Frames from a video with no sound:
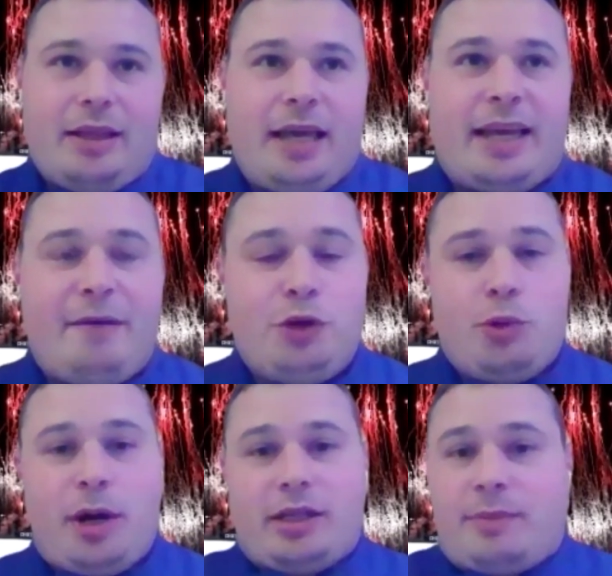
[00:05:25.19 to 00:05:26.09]
It gives
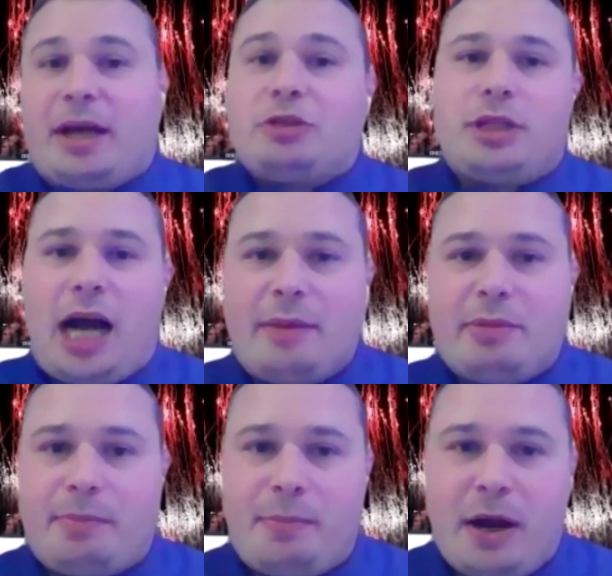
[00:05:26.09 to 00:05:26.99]
you some extra time
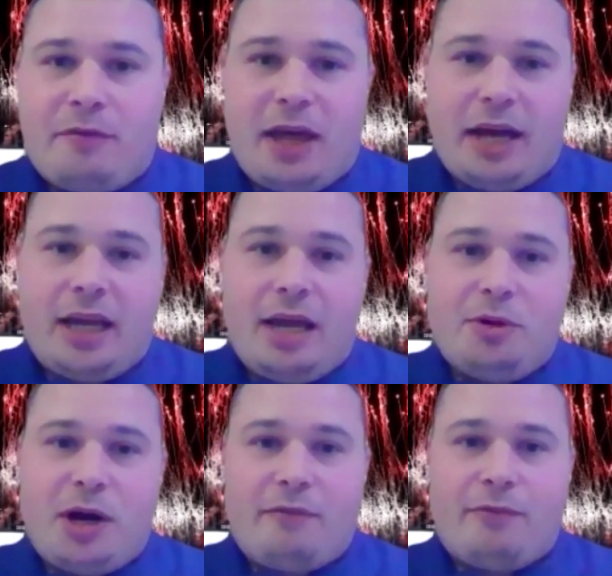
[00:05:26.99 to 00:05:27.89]
to prepare for that game.
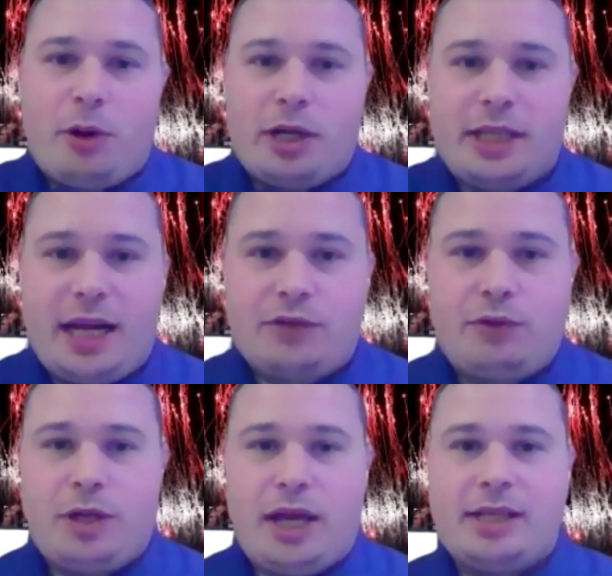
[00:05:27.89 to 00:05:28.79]
You're not focused the next
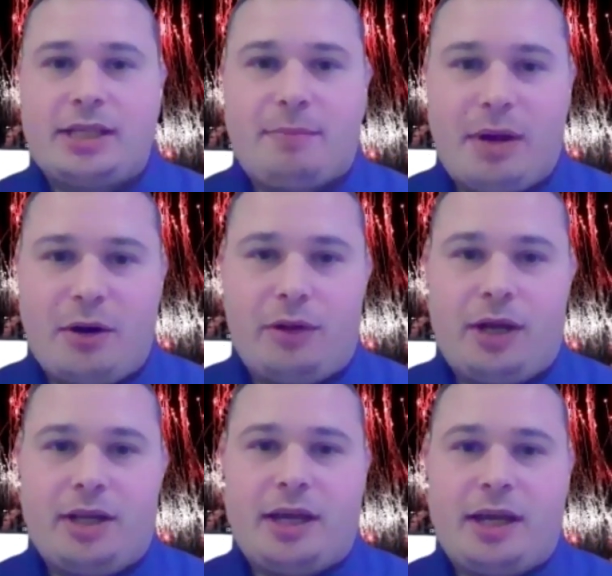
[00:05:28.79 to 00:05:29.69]
few days on
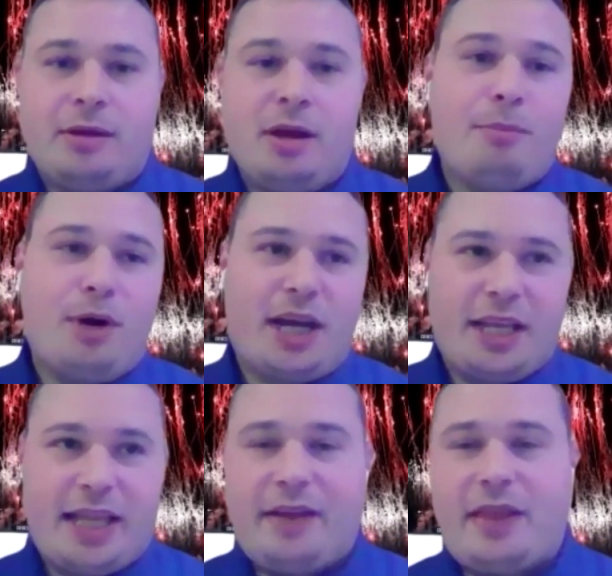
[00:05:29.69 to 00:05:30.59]
Maryland and then
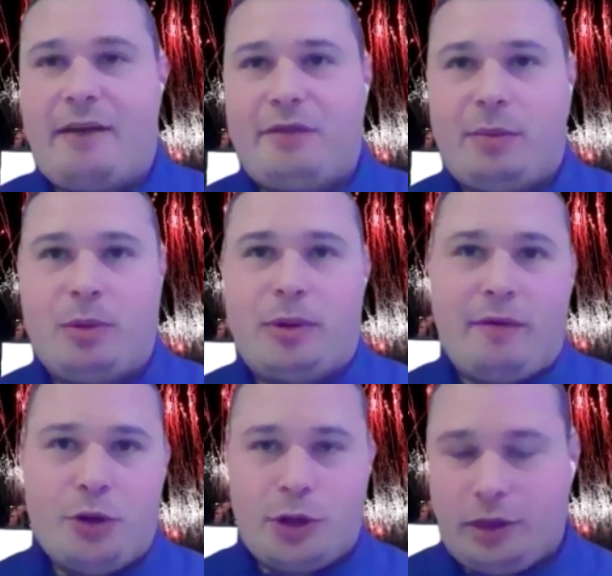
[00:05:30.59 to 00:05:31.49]
breaking down that film and
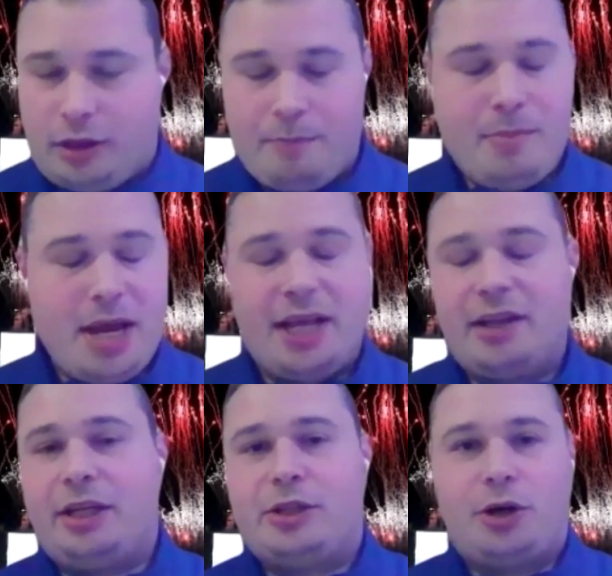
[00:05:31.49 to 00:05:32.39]
whatever. You can
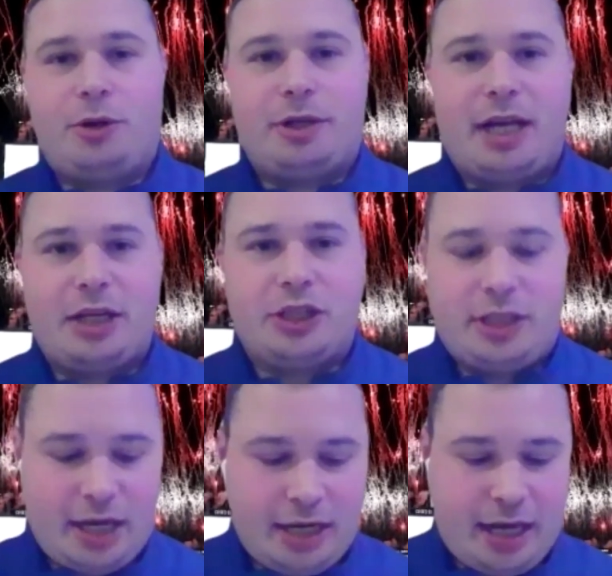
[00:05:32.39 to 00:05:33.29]
immediately turn your attention
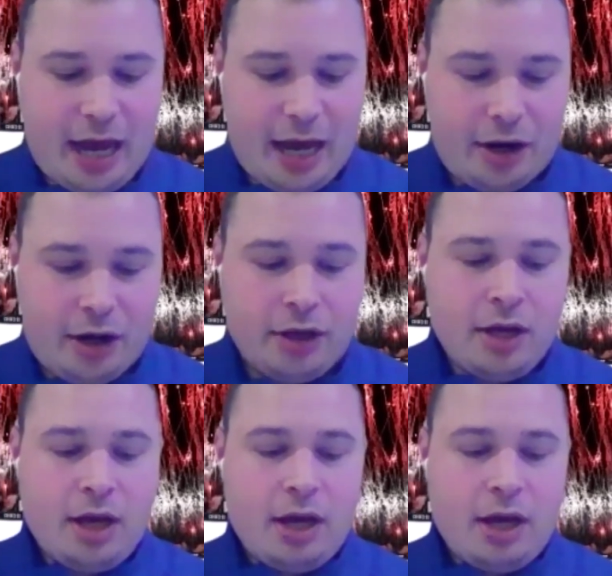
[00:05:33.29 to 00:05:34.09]
to Indiana.